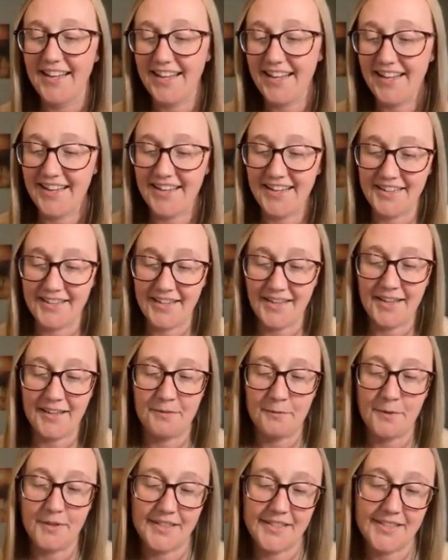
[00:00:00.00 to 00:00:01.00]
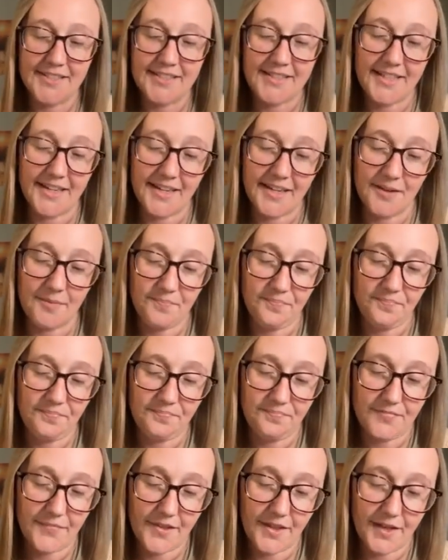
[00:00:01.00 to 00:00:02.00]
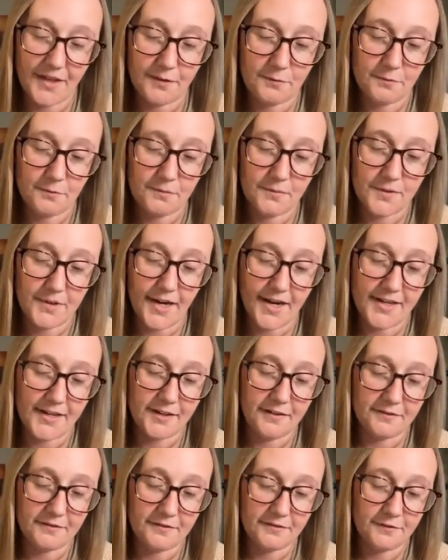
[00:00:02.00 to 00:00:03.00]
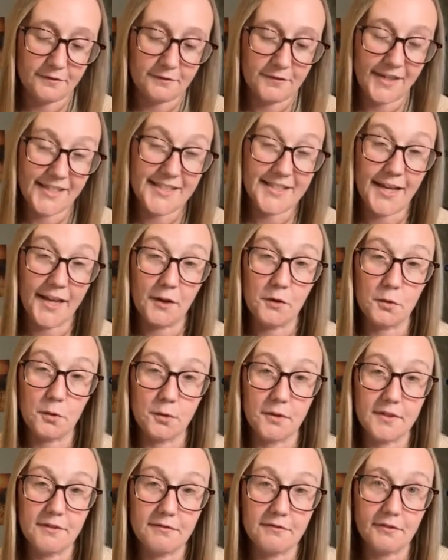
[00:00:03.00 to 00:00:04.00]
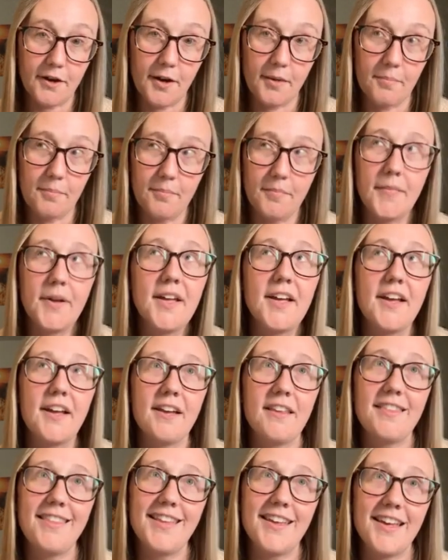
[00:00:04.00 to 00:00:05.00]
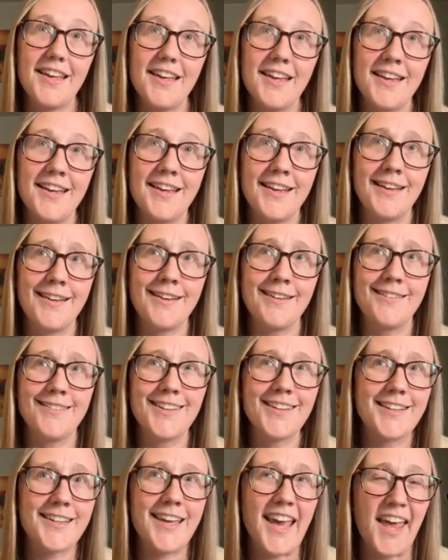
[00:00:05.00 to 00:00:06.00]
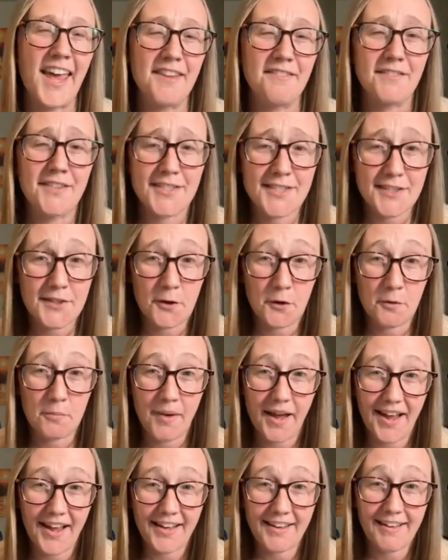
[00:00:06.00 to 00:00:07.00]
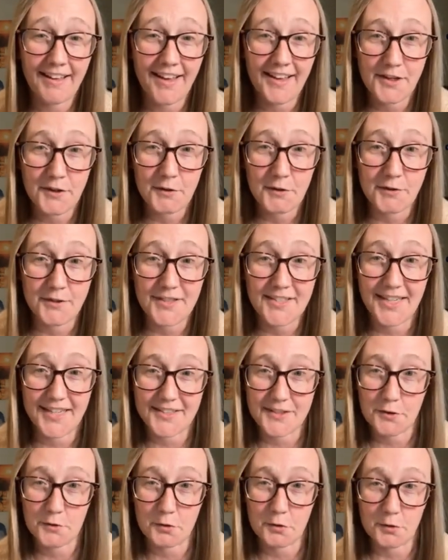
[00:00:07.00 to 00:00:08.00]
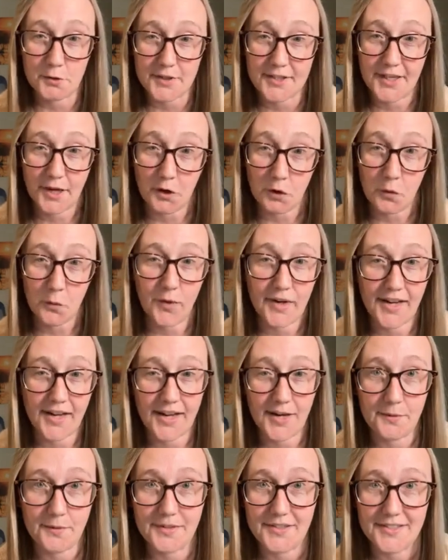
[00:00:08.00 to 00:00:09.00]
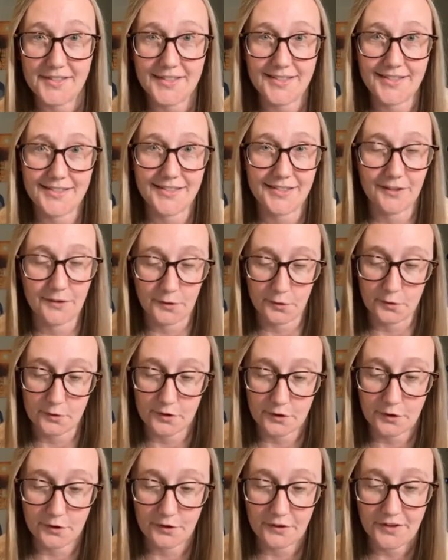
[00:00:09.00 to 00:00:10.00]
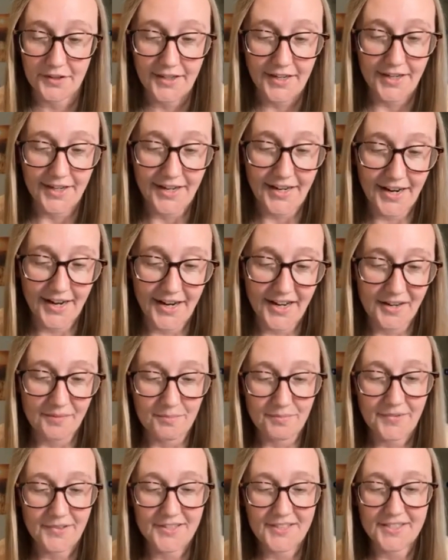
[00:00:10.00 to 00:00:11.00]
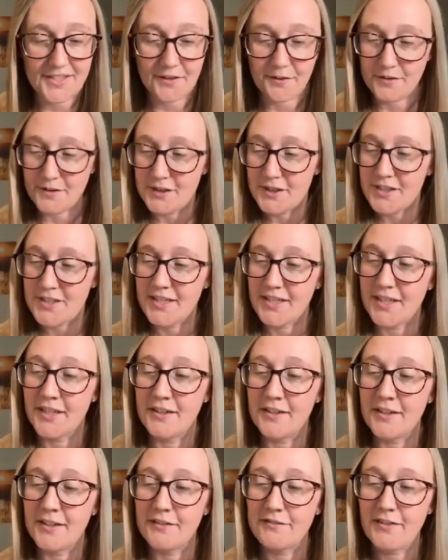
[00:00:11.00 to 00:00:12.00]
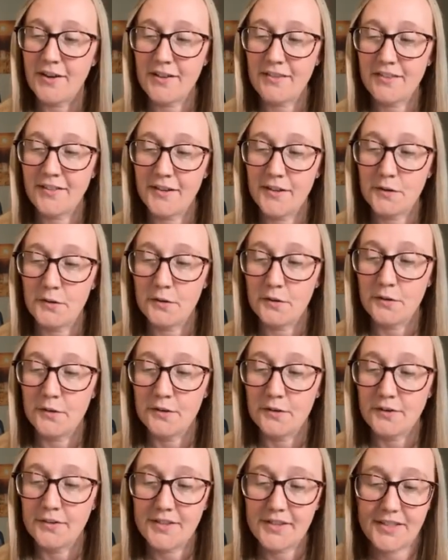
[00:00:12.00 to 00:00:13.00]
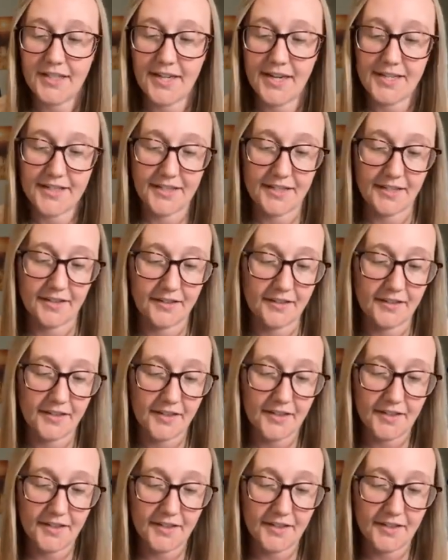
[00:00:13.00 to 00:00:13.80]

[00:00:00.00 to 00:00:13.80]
it was kind of recycled from the canvas tote bag I used as a Girl Scout when I was a little girl. So it's just a fun little kind of